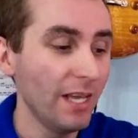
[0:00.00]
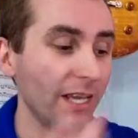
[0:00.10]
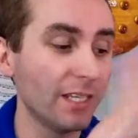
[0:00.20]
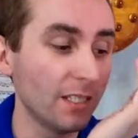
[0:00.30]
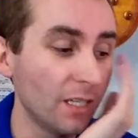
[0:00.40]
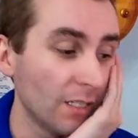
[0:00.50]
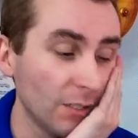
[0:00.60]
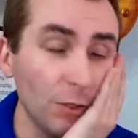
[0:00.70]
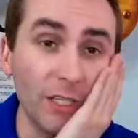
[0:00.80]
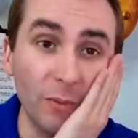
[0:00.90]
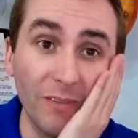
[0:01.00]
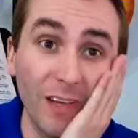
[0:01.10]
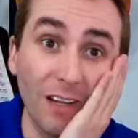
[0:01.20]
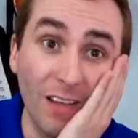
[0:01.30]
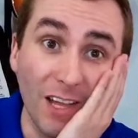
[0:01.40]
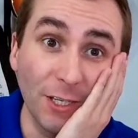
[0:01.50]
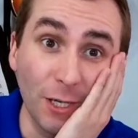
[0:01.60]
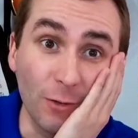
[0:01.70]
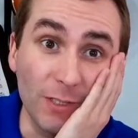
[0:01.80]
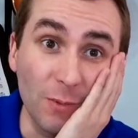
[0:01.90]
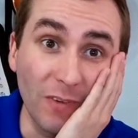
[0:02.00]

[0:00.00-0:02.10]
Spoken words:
And look, we've got a lot of notes.